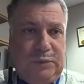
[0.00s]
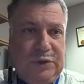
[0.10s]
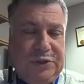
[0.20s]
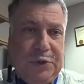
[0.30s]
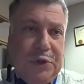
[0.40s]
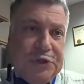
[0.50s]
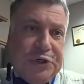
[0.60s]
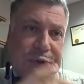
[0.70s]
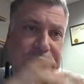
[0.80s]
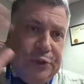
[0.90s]
so those are
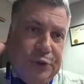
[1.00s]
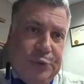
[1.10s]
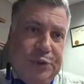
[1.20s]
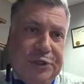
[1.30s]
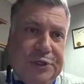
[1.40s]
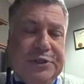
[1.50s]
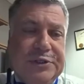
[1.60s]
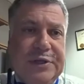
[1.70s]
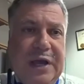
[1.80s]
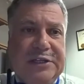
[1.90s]
your, your due
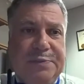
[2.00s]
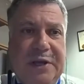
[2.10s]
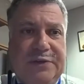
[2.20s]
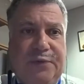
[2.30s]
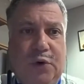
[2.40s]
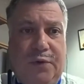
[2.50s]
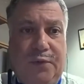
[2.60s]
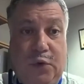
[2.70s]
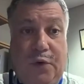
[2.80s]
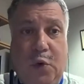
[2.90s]
diligence aspects for,
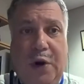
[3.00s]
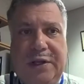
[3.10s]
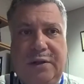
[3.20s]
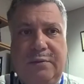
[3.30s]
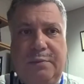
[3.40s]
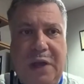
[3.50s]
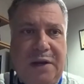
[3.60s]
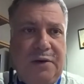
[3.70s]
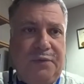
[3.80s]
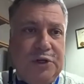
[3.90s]
for avoiding
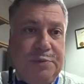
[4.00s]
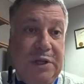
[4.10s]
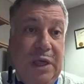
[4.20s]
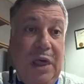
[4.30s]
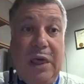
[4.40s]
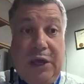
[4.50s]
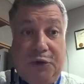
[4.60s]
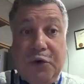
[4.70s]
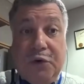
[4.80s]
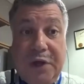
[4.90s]
patent infringement.
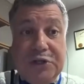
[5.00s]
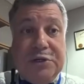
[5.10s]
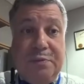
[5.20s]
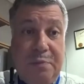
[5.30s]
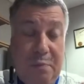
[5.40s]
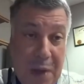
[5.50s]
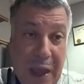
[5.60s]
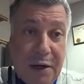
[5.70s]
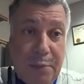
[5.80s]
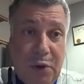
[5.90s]
Is your invention
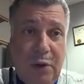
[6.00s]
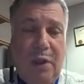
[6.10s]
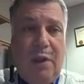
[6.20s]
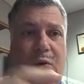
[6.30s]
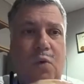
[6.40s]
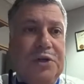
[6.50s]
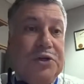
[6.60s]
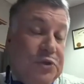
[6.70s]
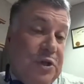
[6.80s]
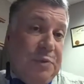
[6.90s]
patentable? Well, you
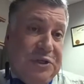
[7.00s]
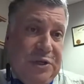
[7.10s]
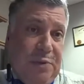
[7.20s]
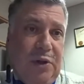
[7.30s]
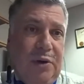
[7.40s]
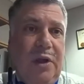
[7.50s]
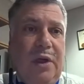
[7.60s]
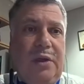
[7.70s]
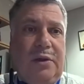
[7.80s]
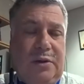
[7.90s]
do something similar.
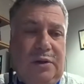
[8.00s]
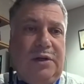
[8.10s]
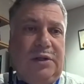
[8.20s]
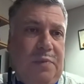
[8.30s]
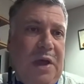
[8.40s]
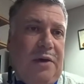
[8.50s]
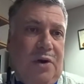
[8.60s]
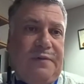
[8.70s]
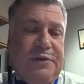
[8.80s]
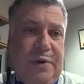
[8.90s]
You'd look at the patent
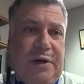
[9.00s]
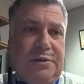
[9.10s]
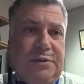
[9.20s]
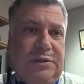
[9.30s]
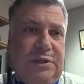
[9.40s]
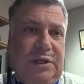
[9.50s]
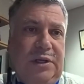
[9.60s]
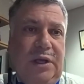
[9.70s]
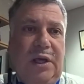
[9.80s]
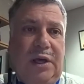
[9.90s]
office records to
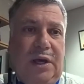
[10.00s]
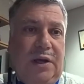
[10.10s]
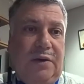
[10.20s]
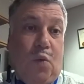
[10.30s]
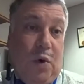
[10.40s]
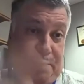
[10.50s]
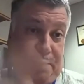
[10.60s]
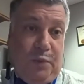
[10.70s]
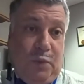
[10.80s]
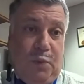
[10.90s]
see uh, what
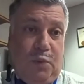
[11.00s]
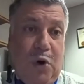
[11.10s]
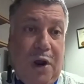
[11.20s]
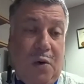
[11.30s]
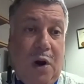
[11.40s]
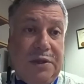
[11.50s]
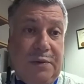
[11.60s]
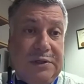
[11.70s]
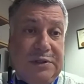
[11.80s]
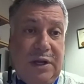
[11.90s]
prior art
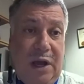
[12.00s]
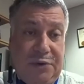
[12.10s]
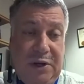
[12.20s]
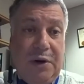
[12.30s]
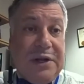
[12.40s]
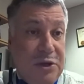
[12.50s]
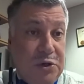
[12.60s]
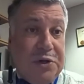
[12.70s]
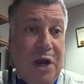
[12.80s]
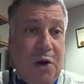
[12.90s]
there is out there. Again, you
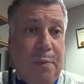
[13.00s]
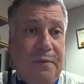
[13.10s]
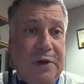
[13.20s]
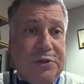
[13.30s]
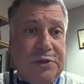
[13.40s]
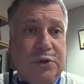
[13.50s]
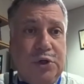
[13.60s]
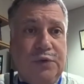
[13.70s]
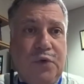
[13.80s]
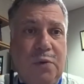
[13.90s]
can hire a professional
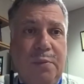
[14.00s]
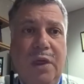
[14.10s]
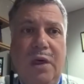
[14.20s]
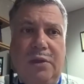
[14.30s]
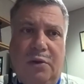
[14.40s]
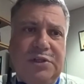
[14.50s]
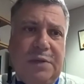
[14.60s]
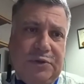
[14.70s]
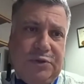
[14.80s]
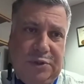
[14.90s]
search firm. Those
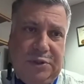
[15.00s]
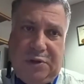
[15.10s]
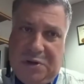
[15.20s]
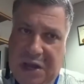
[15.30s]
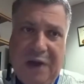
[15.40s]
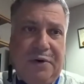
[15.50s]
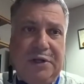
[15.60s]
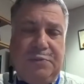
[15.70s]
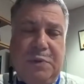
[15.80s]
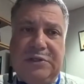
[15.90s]
types of searches are not very
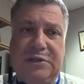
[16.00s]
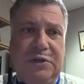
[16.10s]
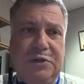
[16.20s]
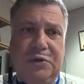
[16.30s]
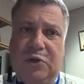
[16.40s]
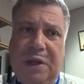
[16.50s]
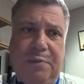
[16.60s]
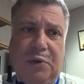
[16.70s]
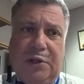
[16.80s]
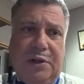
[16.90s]
expensive to do. You're
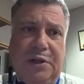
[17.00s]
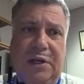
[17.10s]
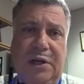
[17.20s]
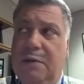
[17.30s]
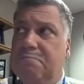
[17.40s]
maybe only looking at